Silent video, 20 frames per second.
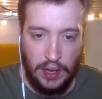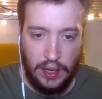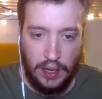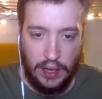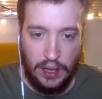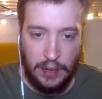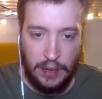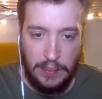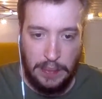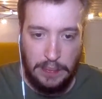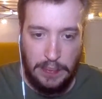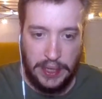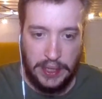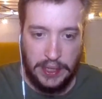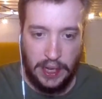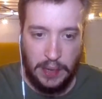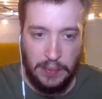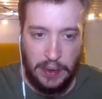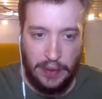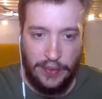and picked
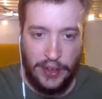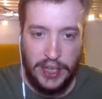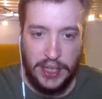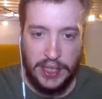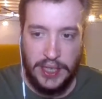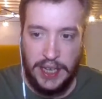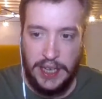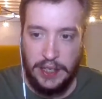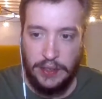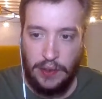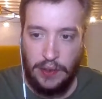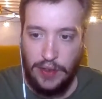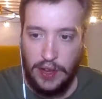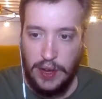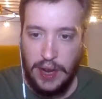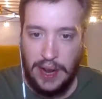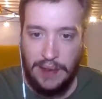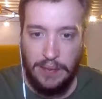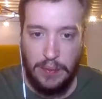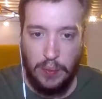it up. I think Dean's
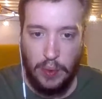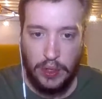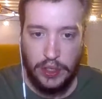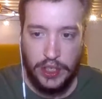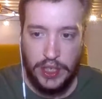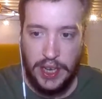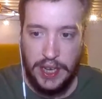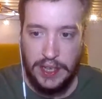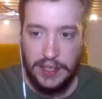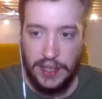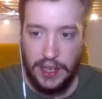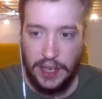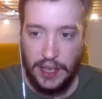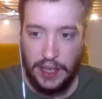reviewed it. I haven't watched his